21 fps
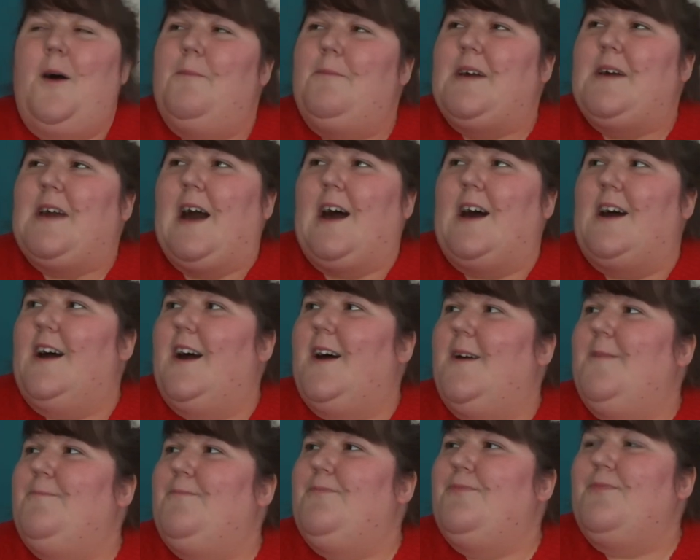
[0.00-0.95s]
But yeah,
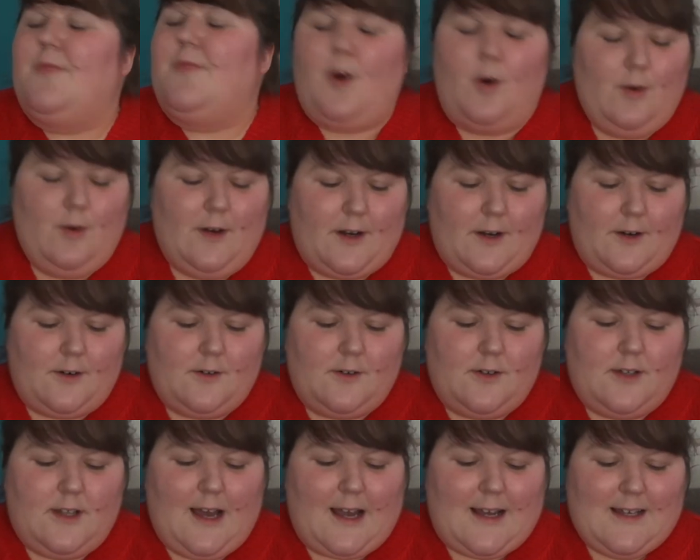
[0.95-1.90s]
um, all in all,
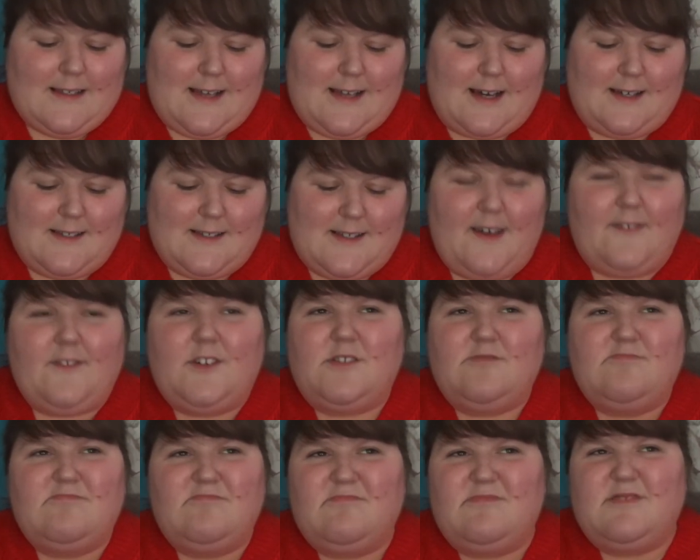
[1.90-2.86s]
like I say,
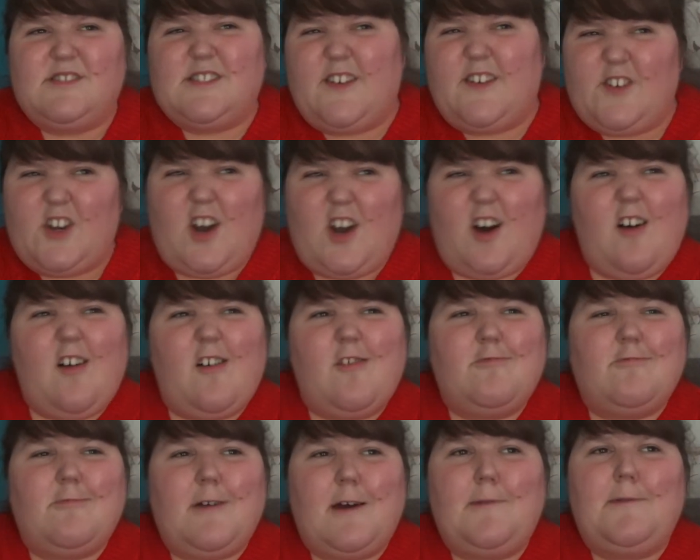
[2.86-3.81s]
seven, seven and a
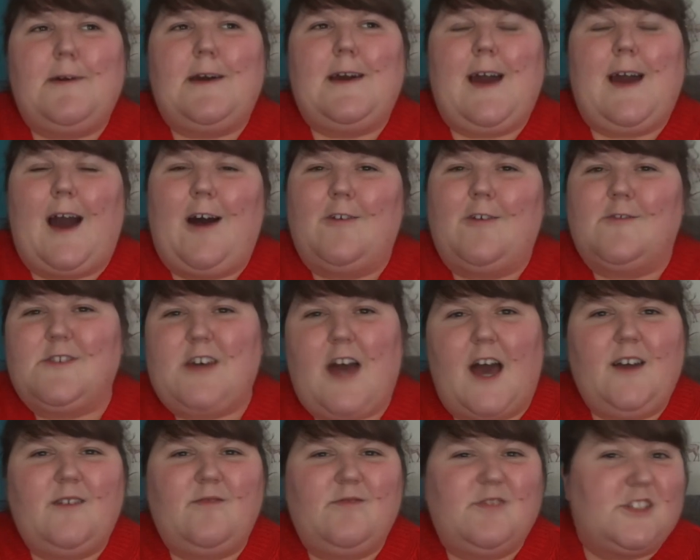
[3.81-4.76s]
half maybe out of
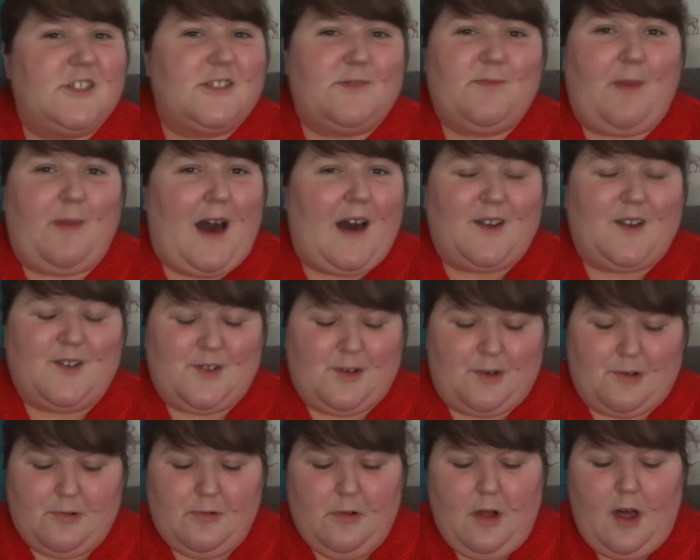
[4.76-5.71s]
10, which isn't bad at
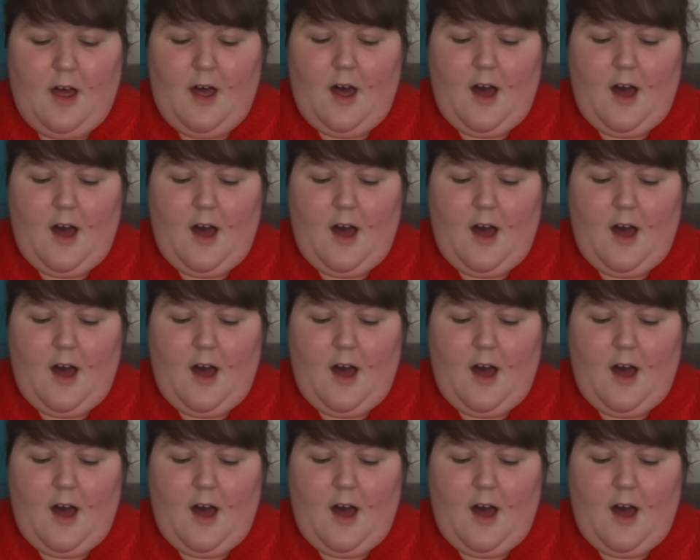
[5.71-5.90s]
all.